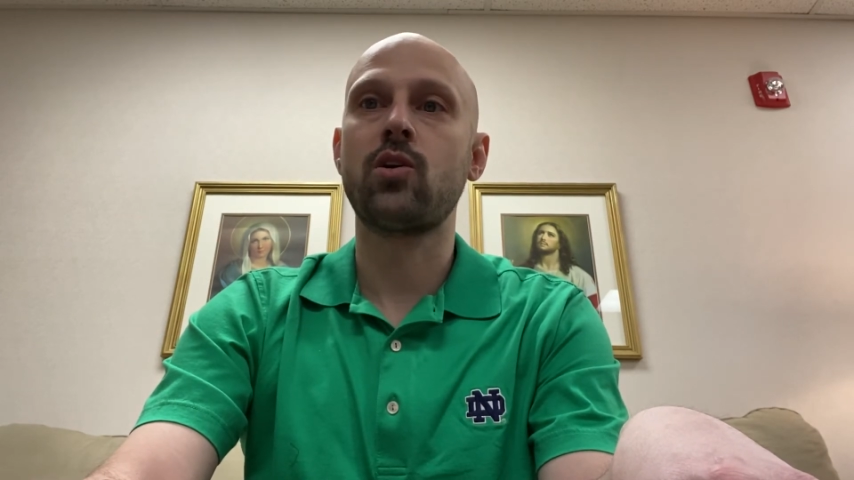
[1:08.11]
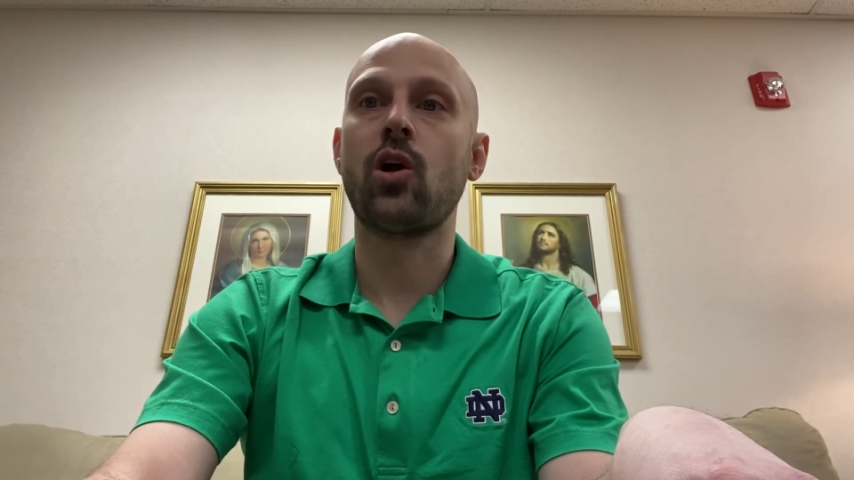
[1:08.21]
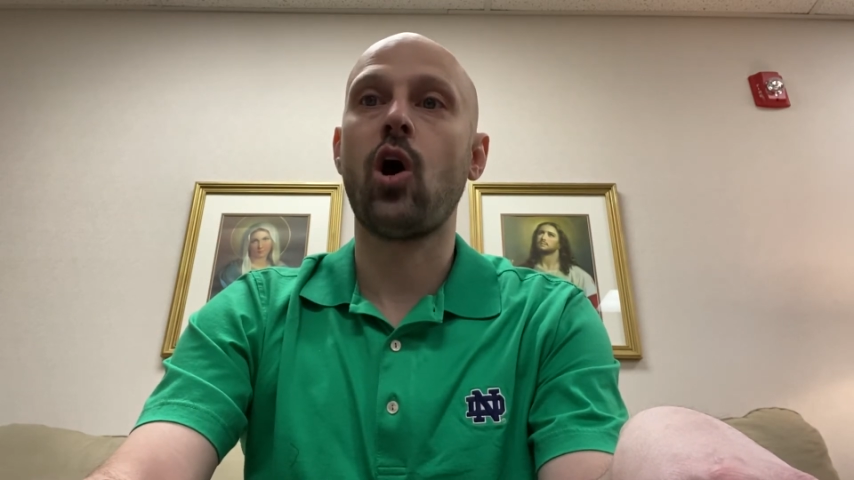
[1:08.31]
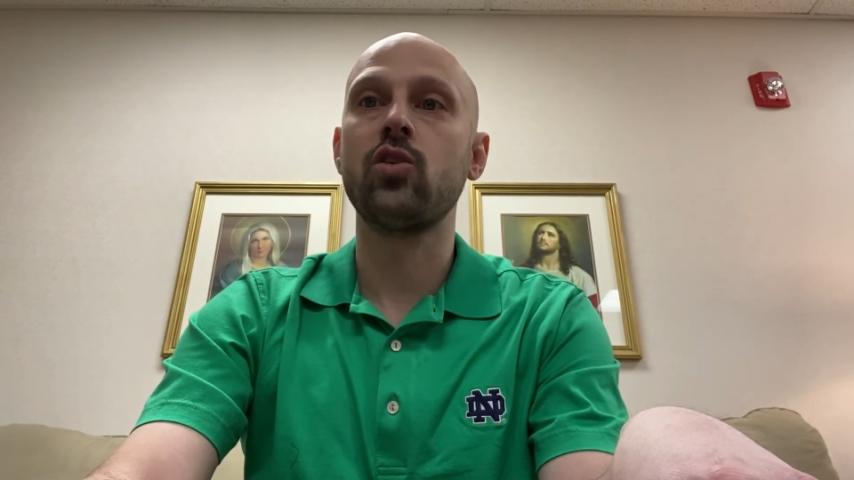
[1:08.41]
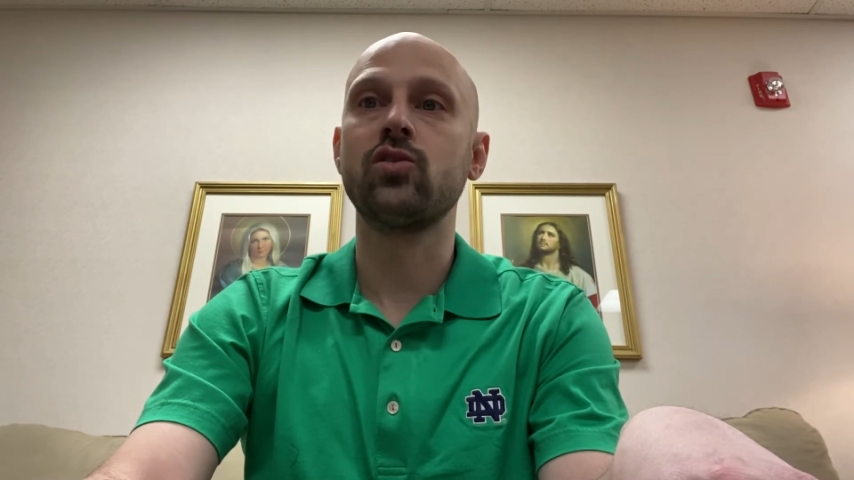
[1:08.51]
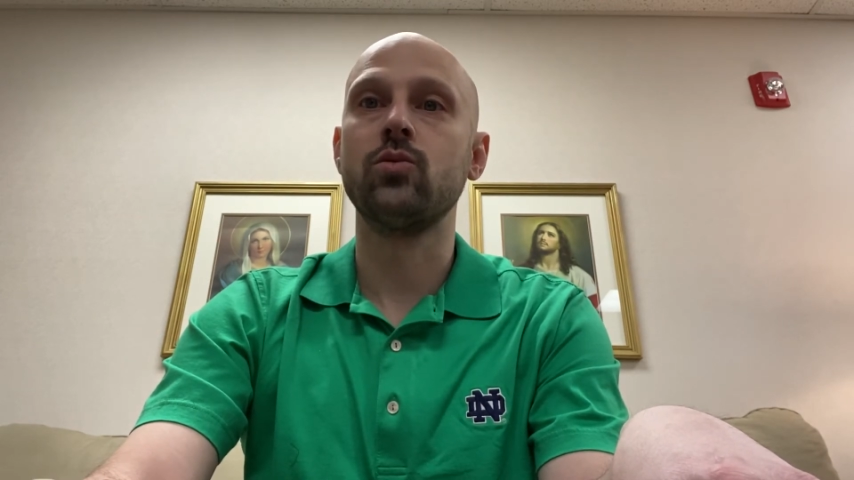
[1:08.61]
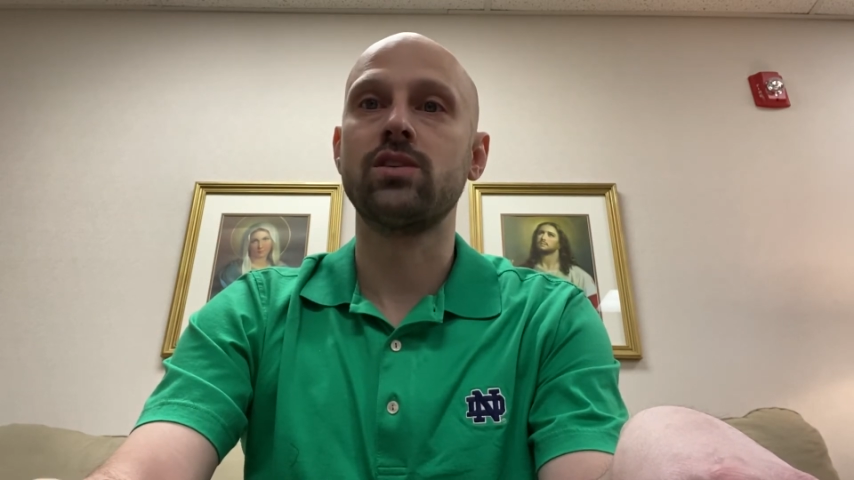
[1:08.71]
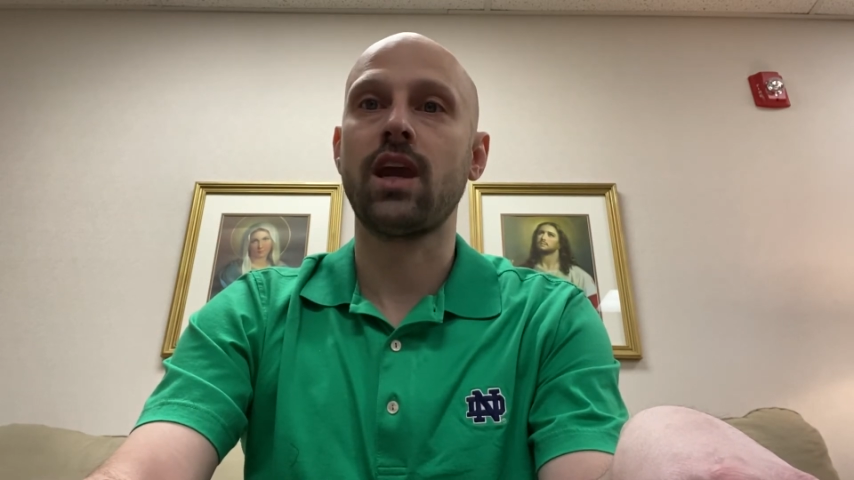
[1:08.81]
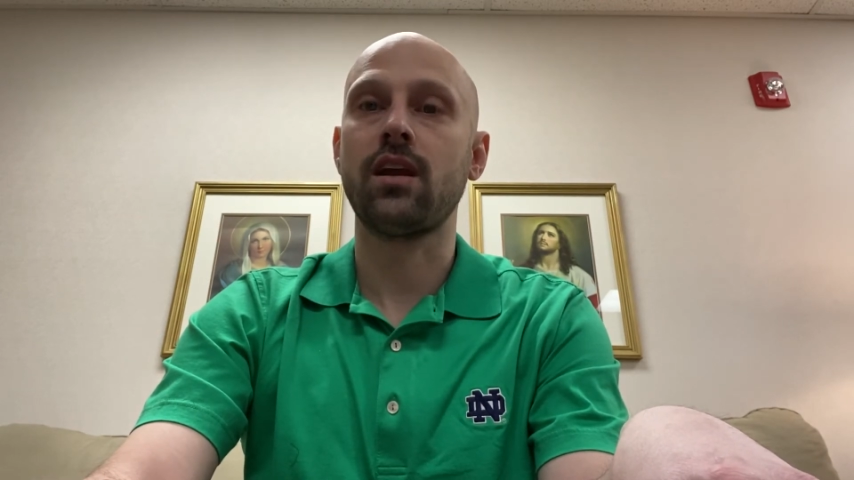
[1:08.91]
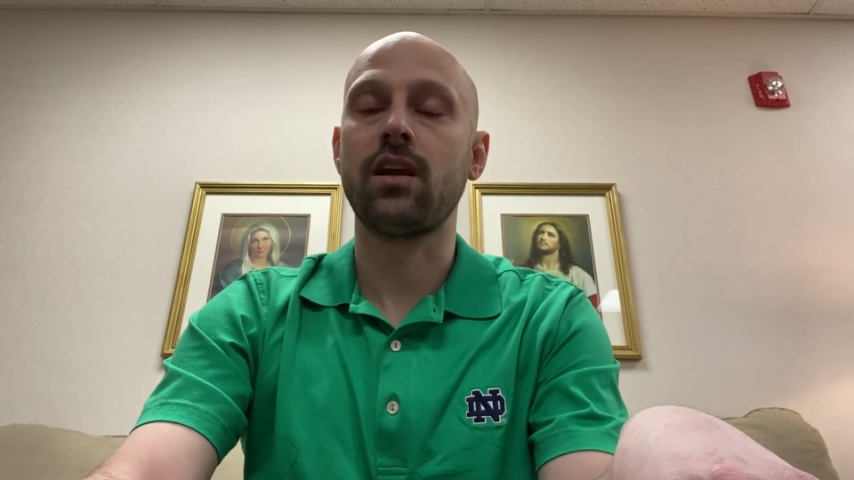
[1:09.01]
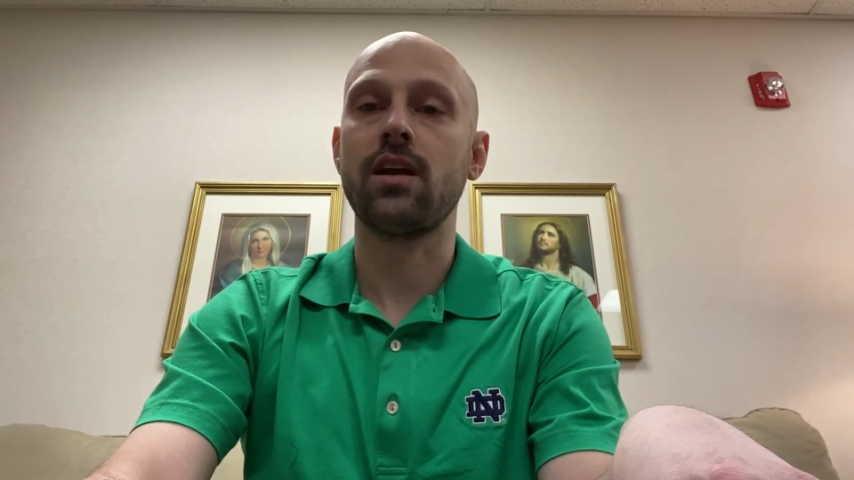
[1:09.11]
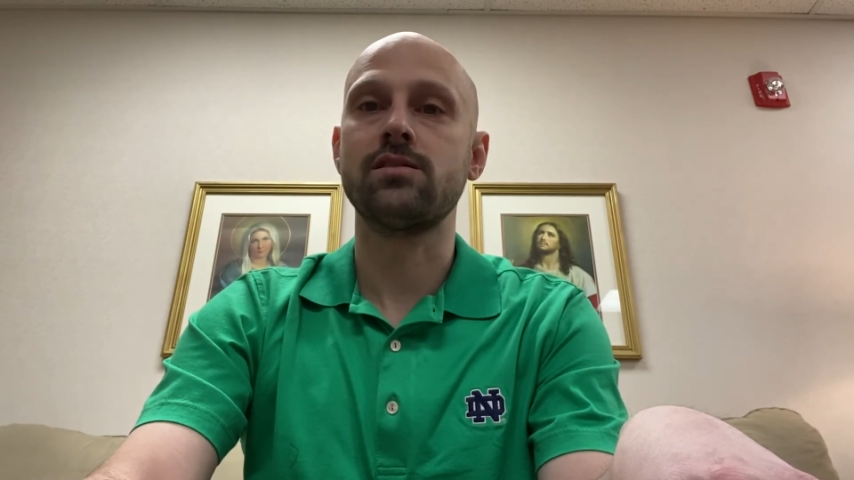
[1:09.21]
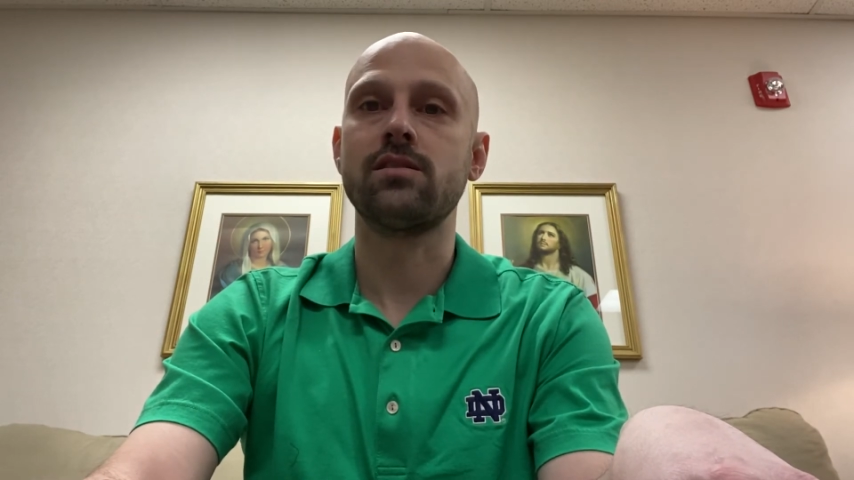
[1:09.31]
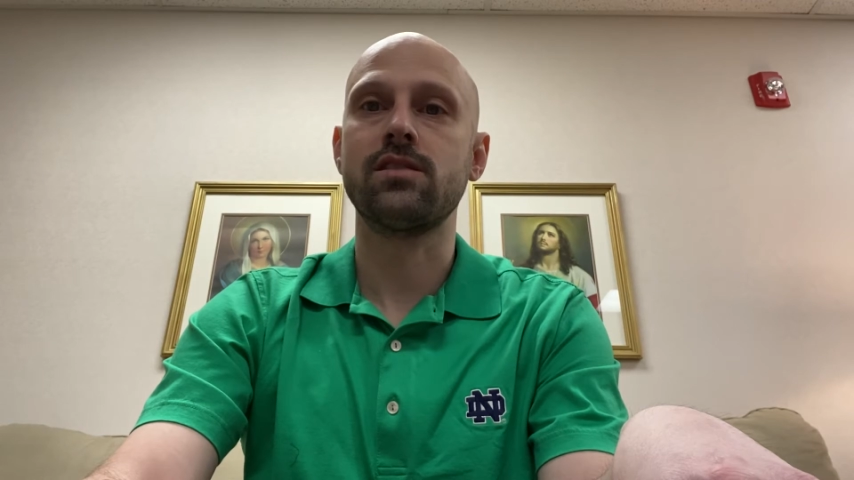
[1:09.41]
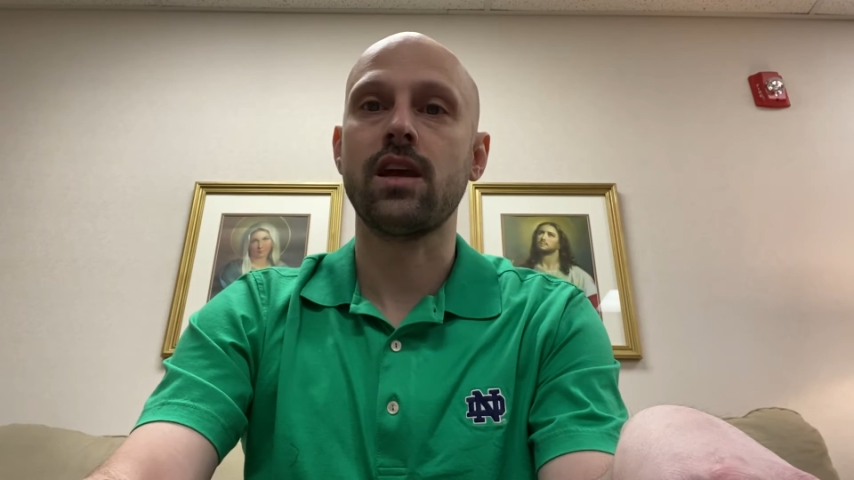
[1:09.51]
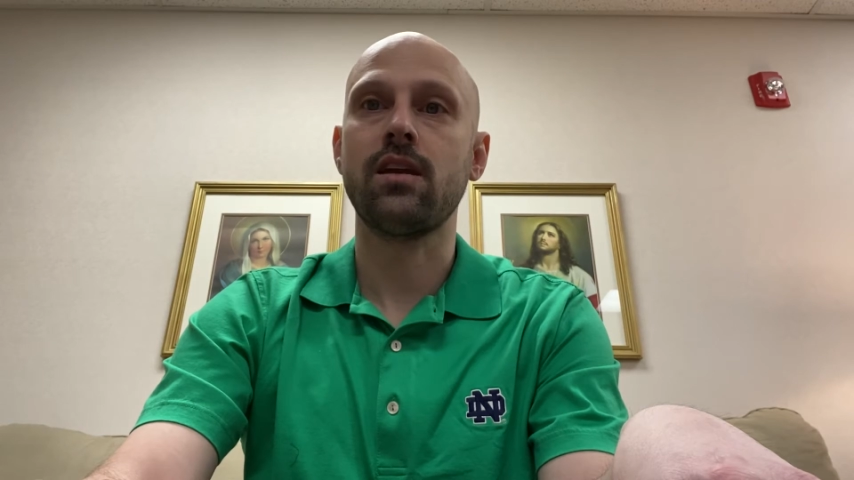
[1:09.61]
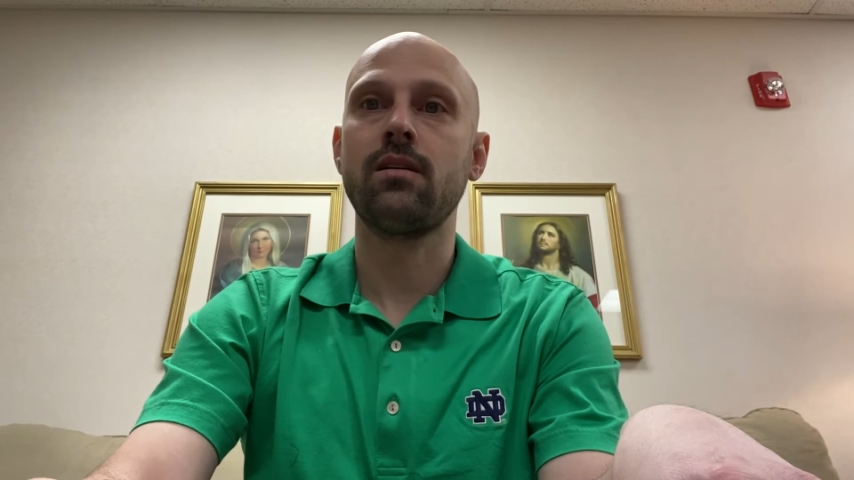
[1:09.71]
also was canonized a saint.